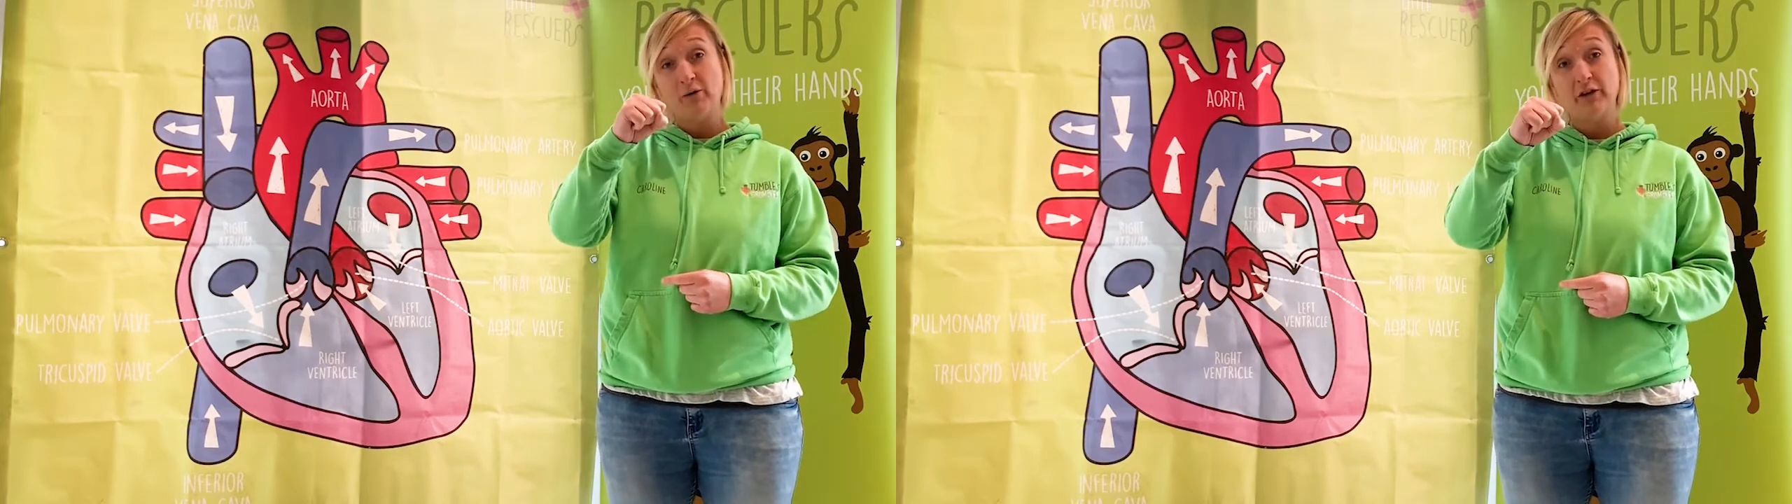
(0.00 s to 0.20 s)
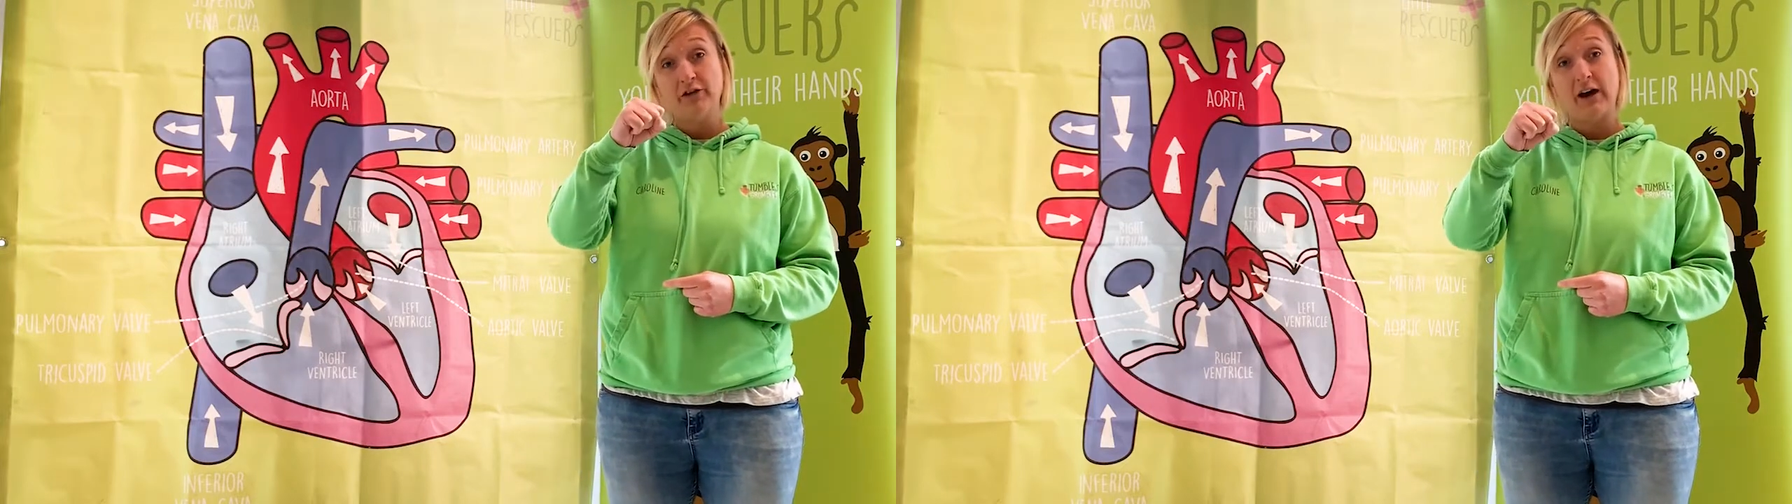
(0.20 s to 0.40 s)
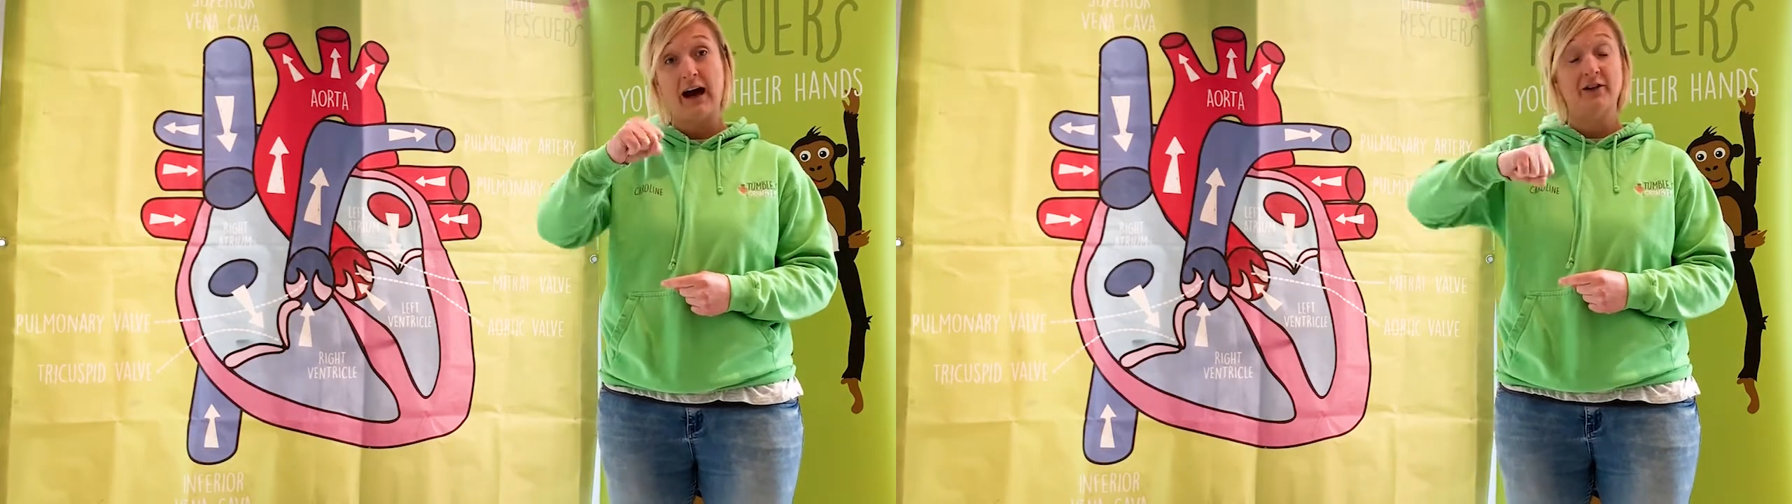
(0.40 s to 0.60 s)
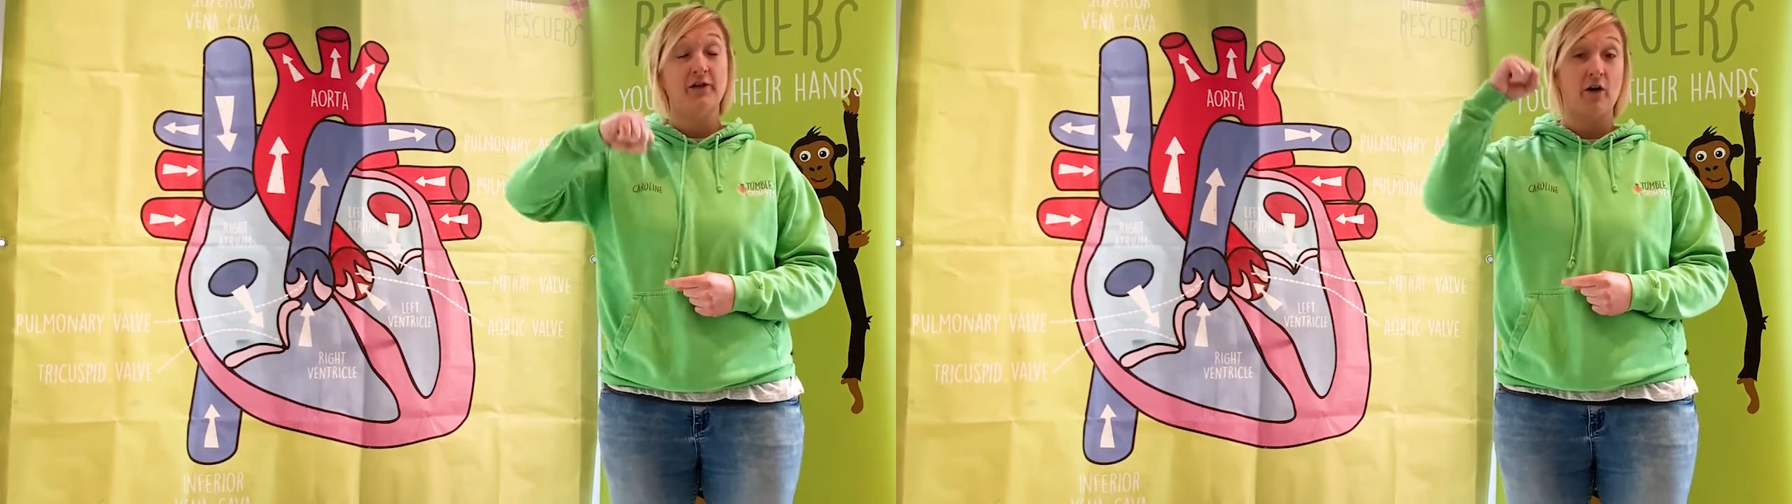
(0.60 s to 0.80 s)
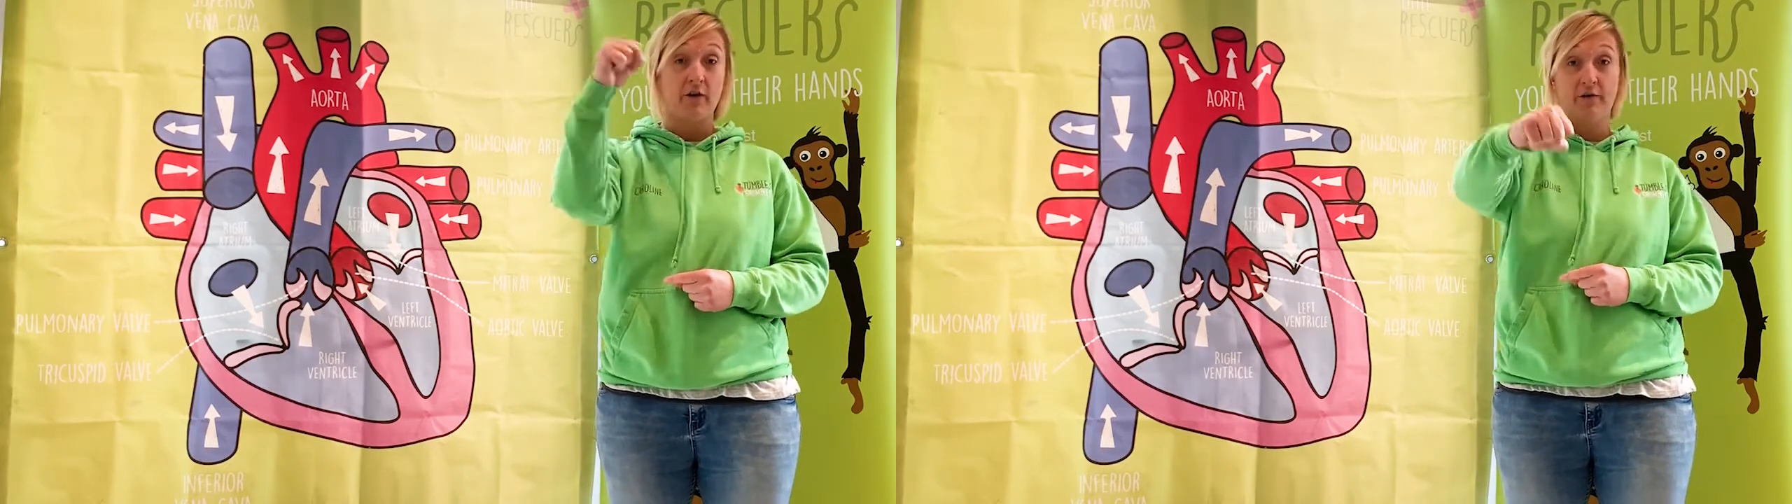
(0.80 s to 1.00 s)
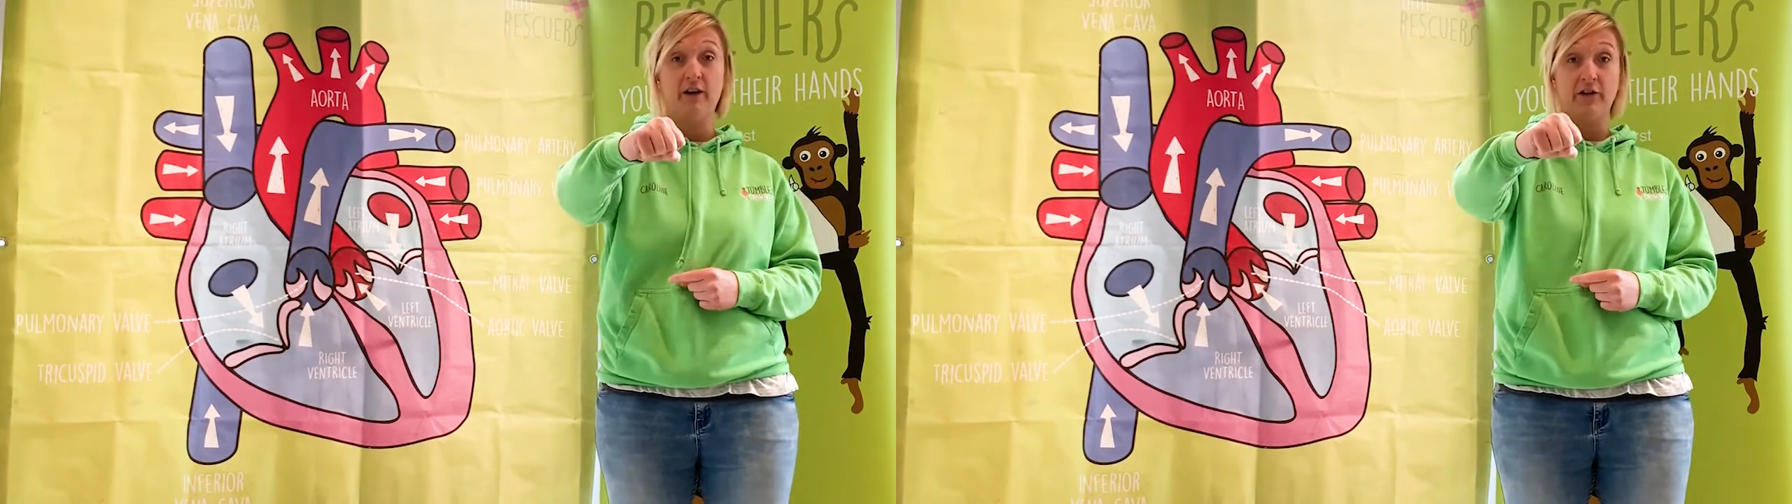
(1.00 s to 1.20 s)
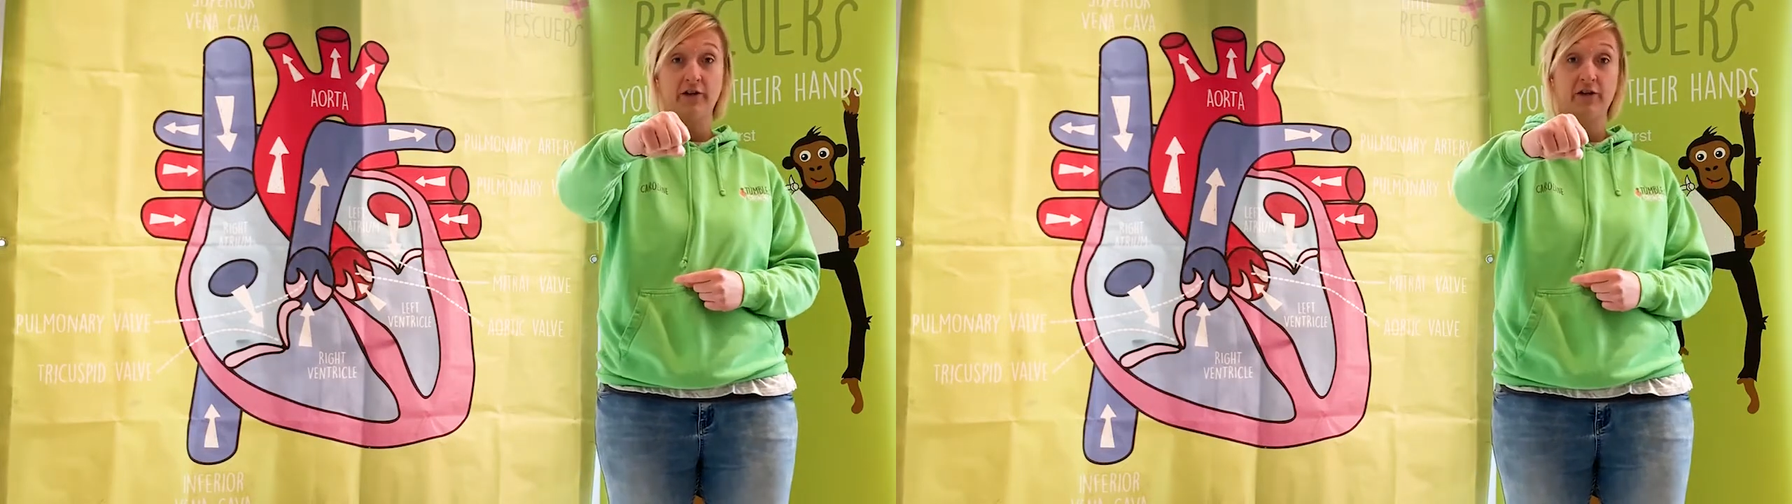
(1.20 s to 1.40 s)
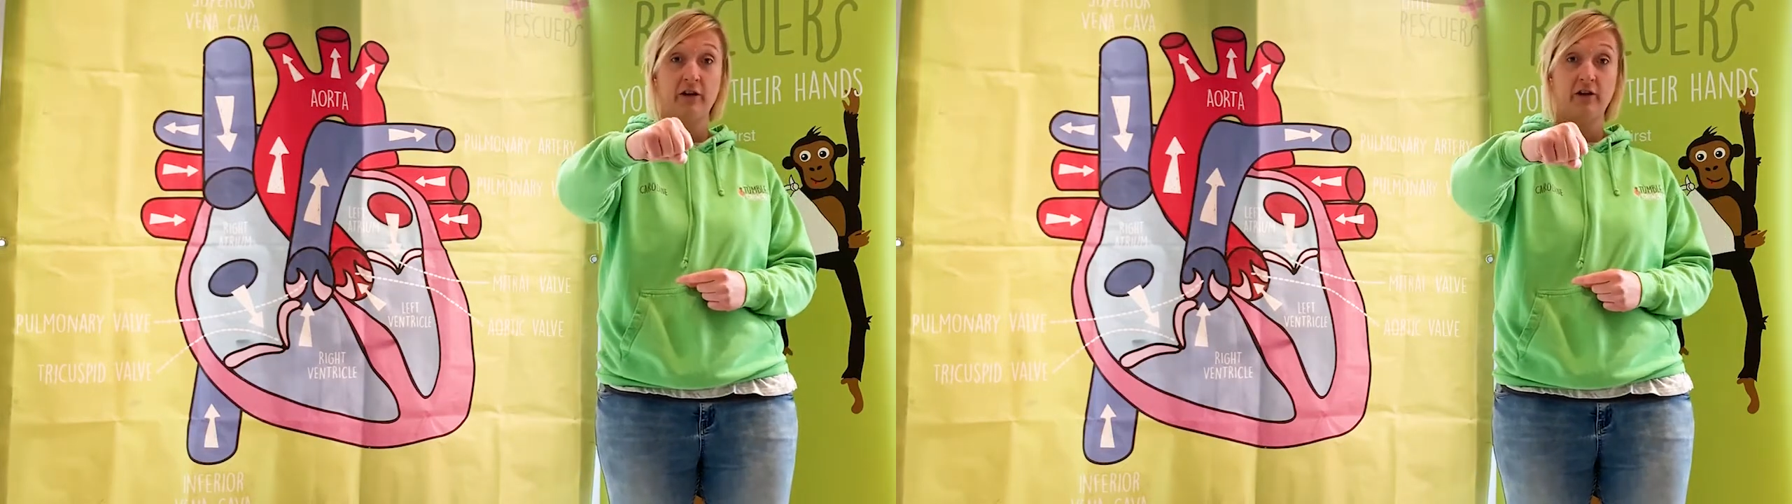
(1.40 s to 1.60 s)
the size of our
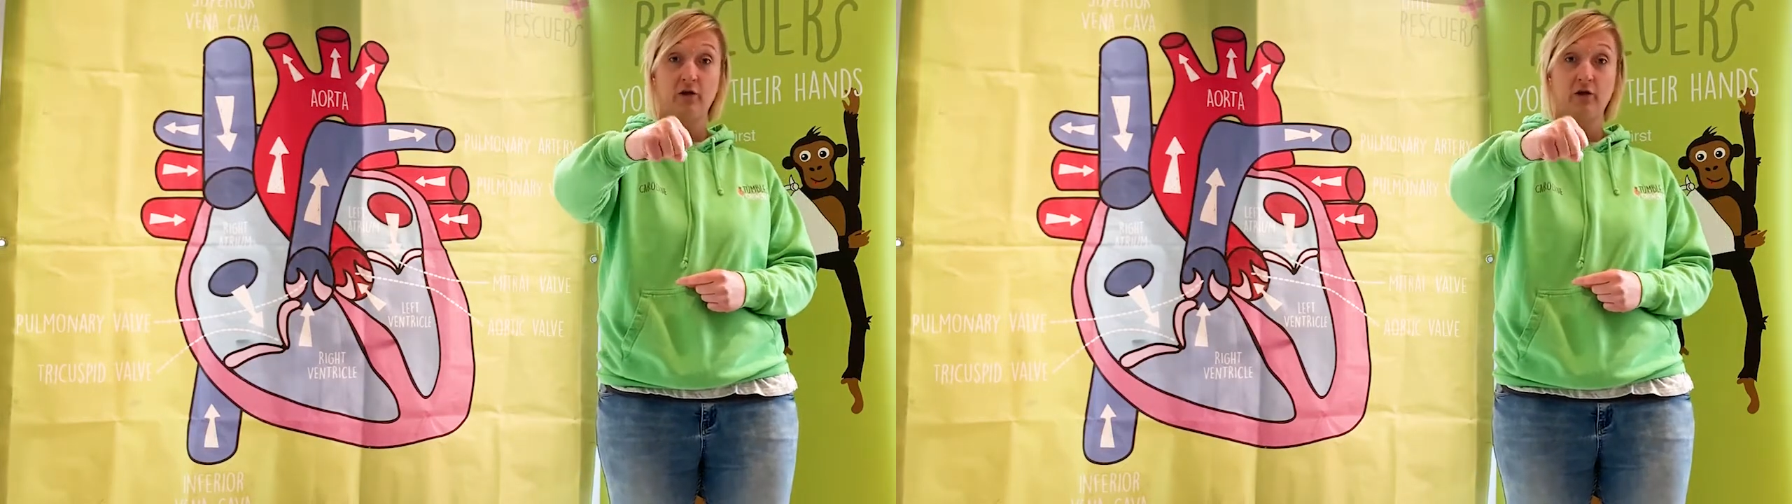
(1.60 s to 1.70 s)
fist.